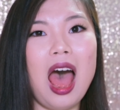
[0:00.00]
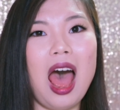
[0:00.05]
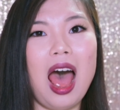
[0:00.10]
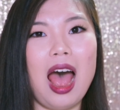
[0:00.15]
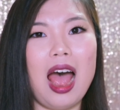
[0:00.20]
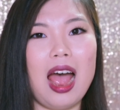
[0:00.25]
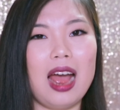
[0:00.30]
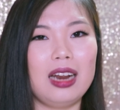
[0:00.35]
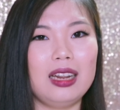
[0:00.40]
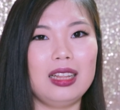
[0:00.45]

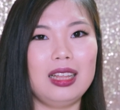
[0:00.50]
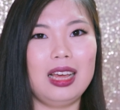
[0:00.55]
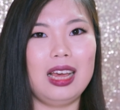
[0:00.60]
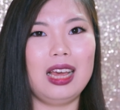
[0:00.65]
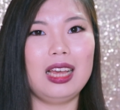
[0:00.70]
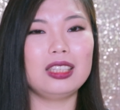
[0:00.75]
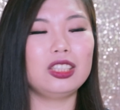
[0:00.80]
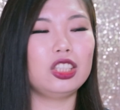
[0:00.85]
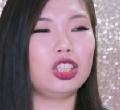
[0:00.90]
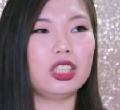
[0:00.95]
and
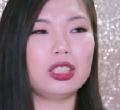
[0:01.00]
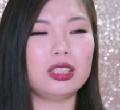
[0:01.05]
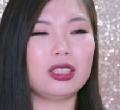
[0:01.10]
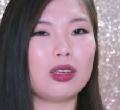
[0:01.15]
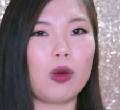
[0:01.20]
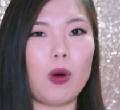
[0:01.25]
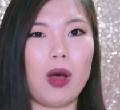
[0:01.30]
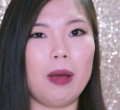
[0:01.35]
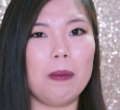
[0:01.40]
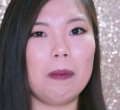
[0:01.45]
it's
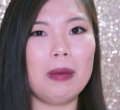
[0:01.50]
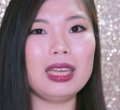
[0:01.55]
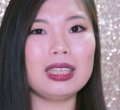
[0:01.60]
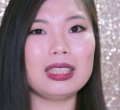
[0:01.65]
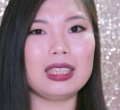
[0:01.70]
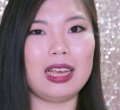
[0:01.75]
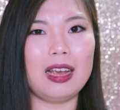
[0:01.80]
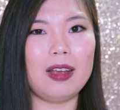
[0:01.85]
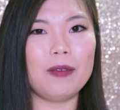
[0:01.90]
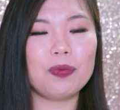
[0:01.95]
just quite
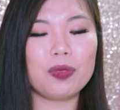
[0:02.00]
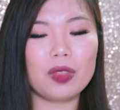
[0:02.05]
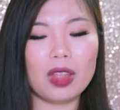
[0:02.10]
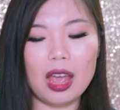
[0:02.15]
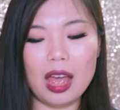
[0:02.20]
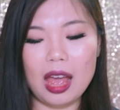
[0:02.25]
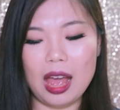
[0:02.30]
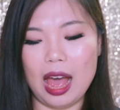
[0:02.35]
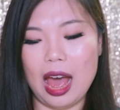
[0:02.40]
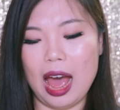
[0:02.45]
messy.
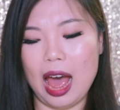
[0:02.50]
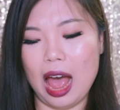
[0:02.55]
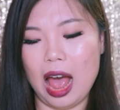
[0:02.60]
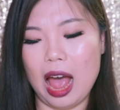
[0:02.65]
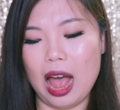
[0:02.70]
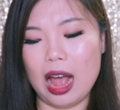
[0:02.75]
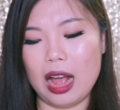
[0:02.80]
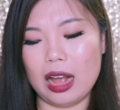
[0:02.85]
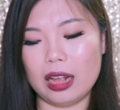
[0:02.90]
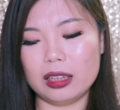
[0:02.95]

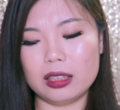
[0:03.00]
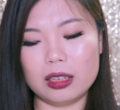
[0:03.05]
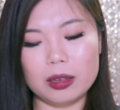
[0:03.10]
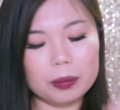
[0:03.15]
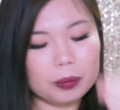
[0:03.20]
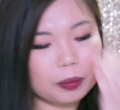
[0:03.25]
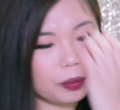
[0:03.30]
And